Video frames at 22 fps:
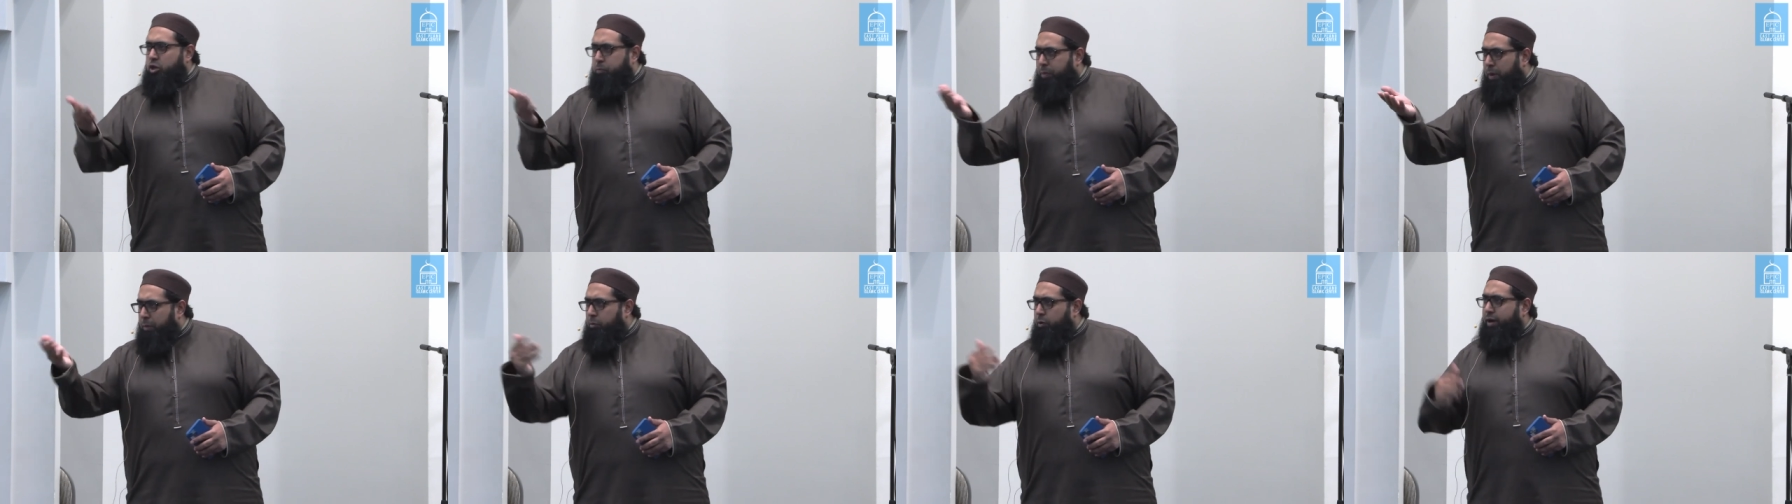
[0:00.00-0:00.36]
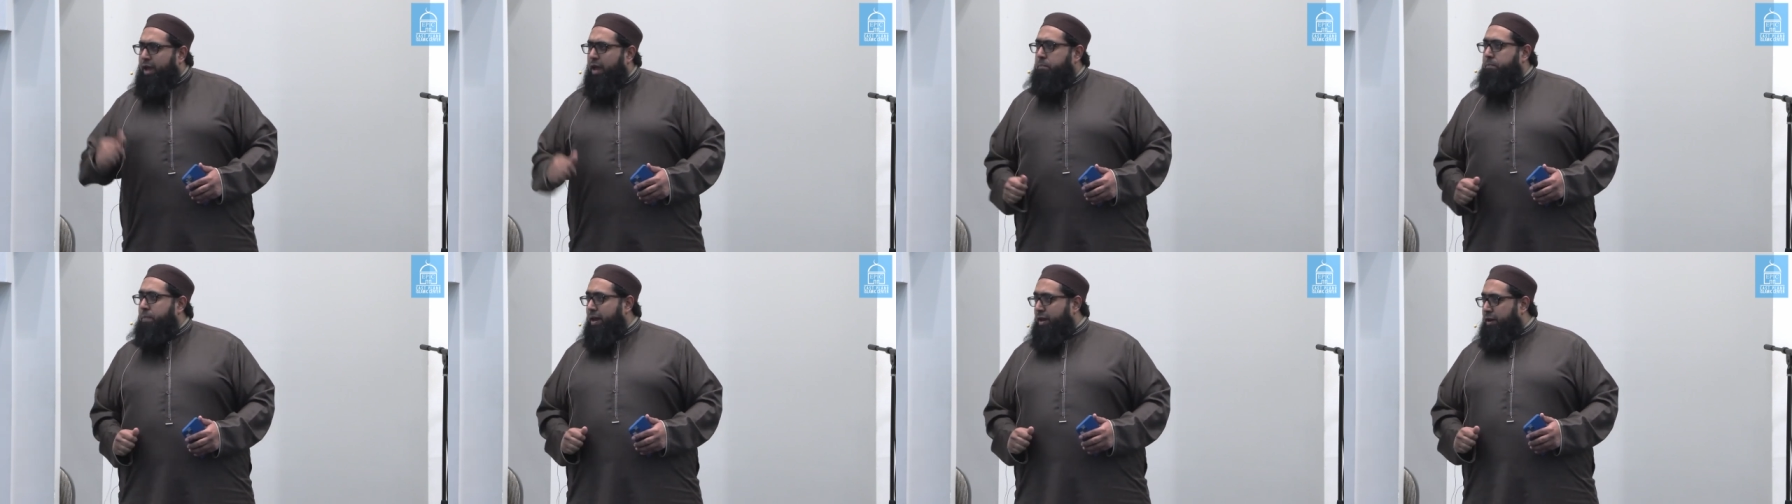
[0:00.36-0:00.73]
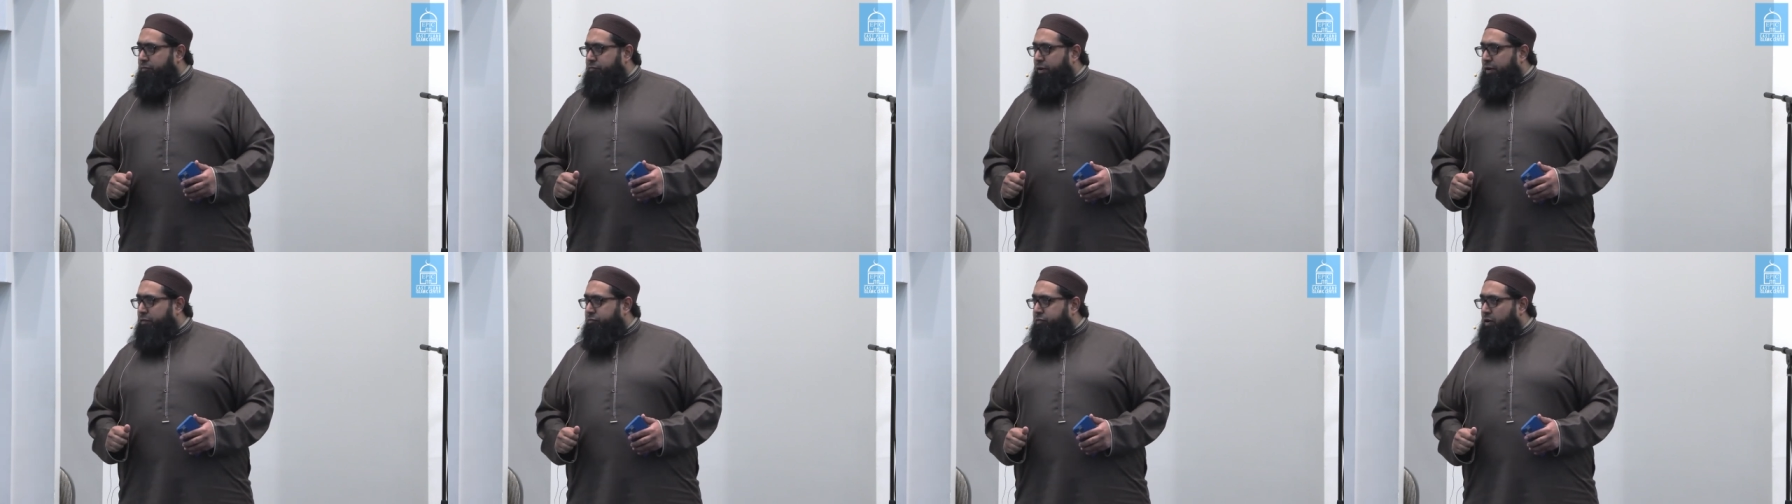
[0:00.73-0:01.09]
so people can
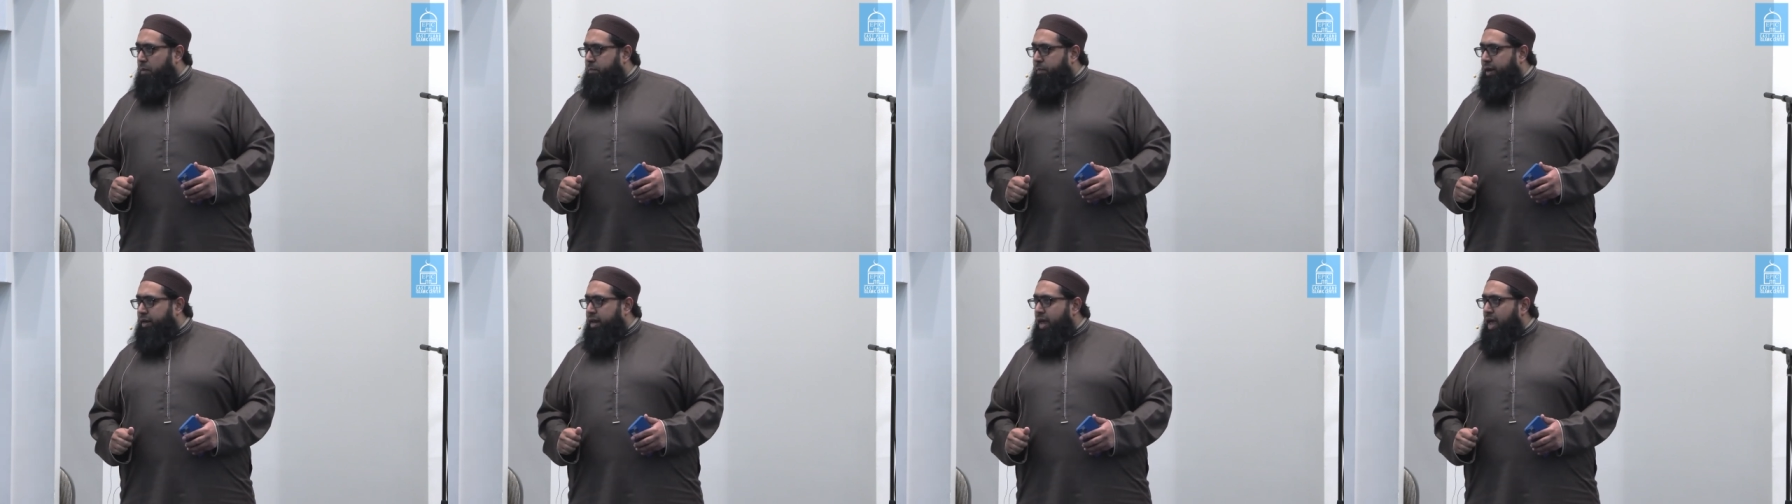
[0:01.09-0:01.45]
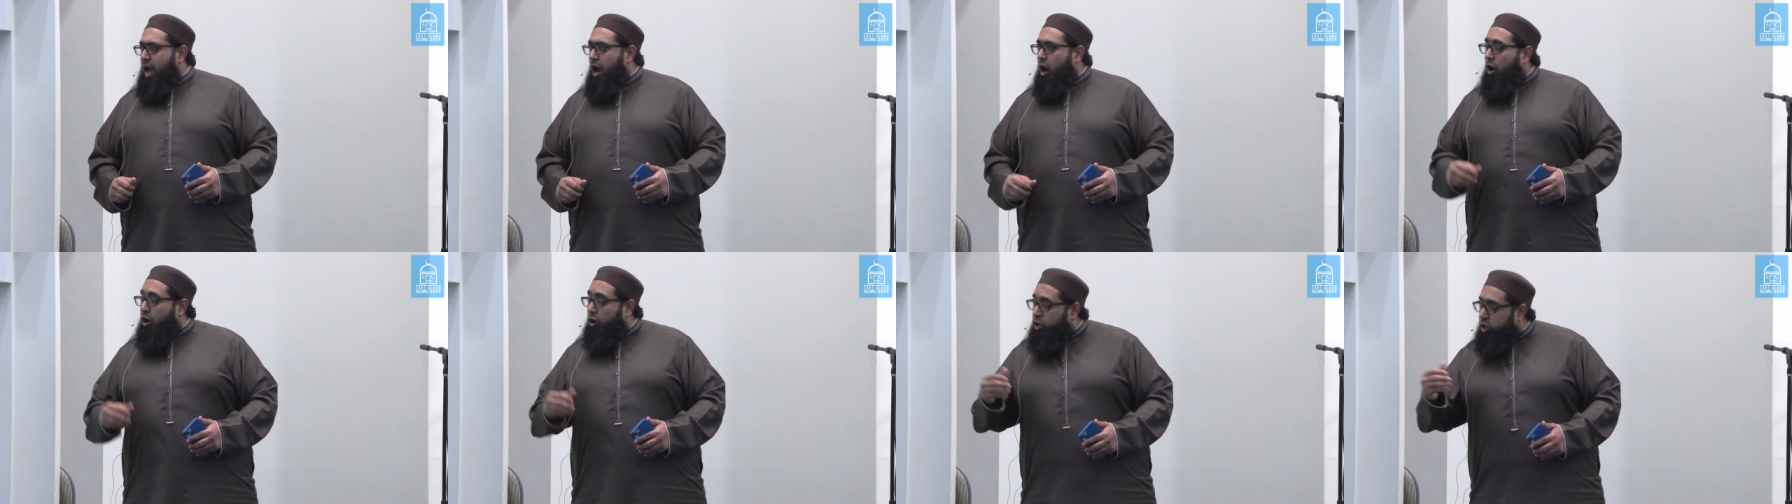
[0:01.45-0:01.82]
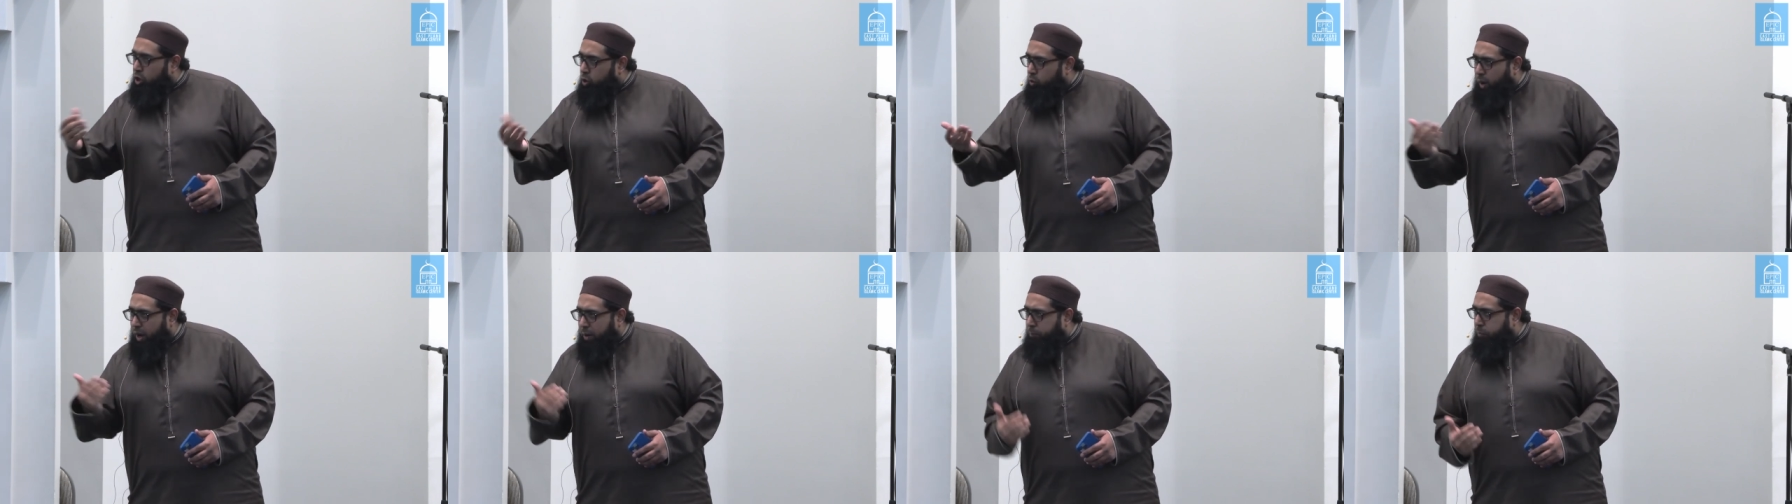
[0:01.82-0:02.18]
benefit from it? Are you